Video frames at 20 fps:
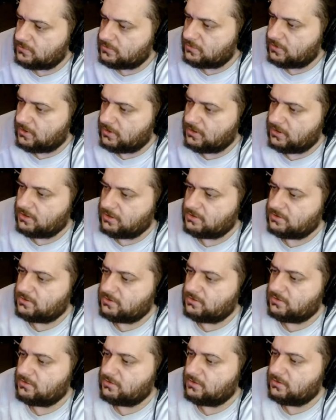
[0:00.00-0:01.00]
So let's
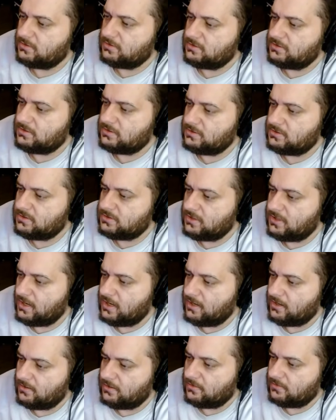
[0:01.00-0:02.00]
see
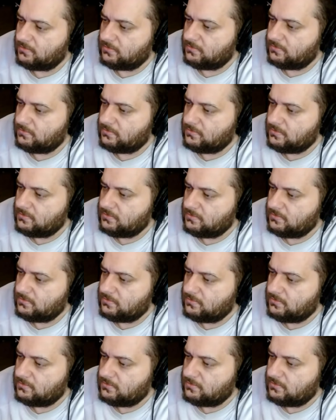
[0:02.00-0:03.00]
how
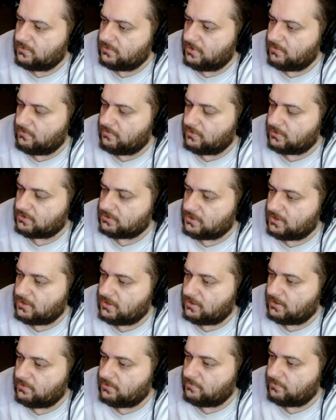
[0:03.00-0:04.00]
it works.
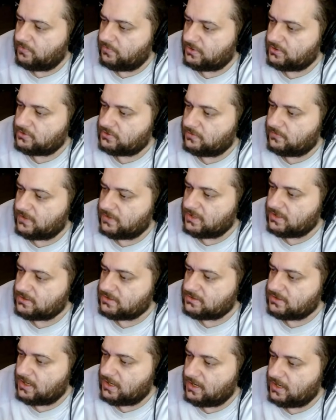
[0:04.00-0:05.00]
Oh, a little picture of the
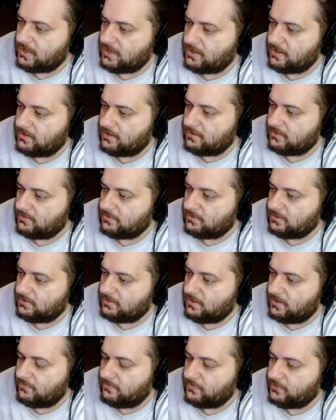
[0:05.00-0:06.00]
inside
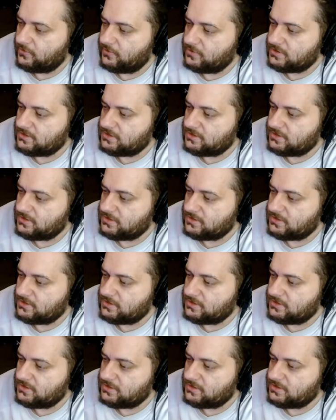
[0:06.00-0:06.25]
of your